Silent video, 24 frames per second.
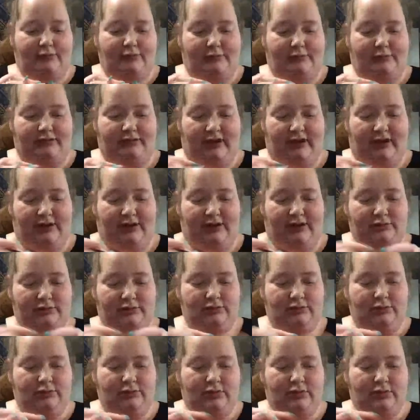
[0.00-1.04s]
I
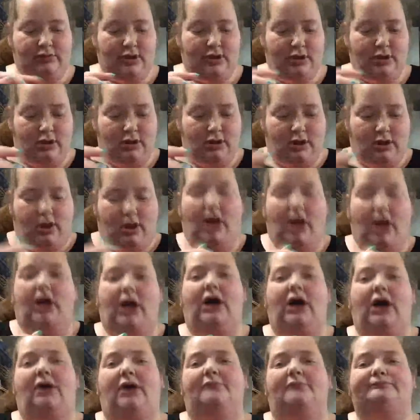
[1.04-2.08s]
downloaded that.
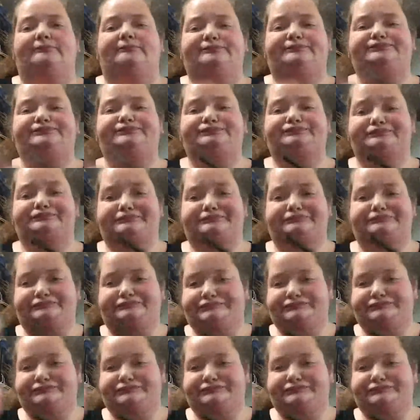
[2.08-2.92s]
Um,